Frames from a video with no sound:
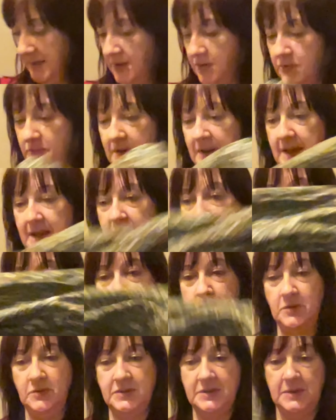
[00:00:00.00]
green.
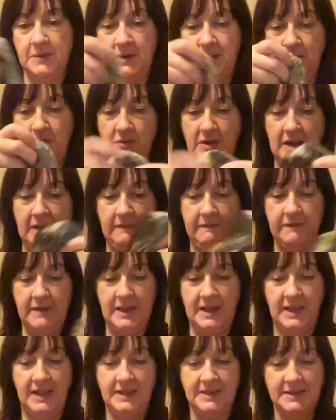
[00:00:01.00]
I'm also in a green
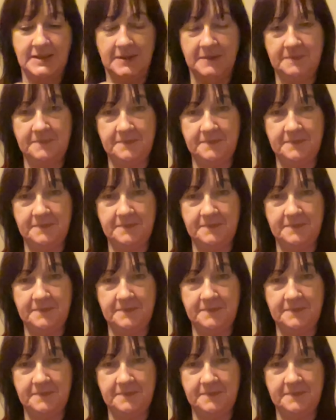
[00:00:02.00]
phase.